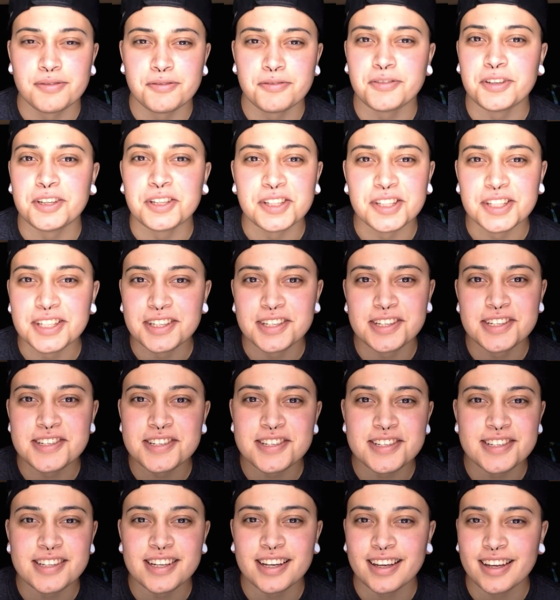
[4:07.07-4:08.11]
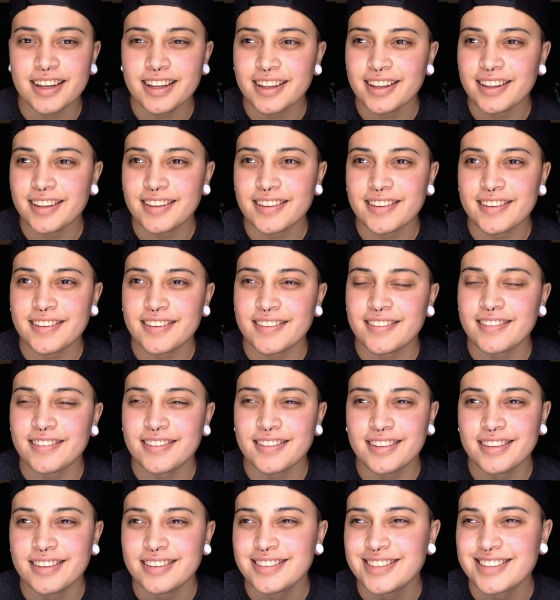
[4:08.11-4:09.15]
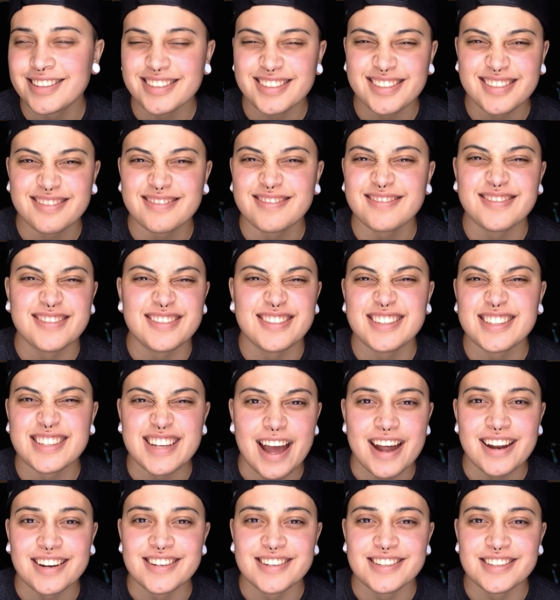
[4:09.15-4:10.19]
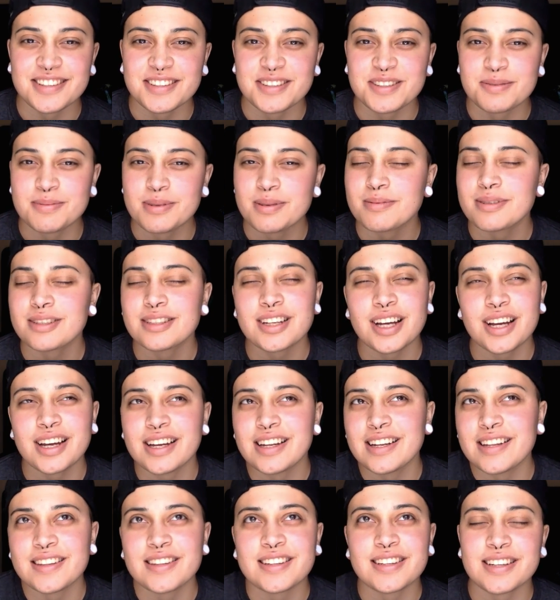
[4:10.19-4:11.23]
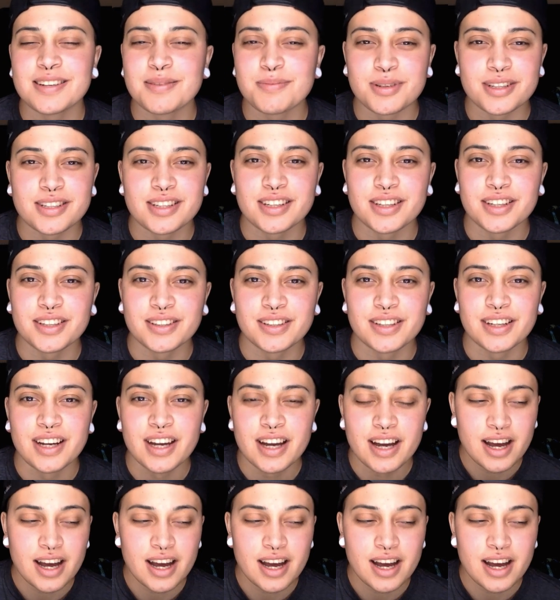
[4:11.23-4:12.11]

feelings and just sadness a little bit, but not anything in particular.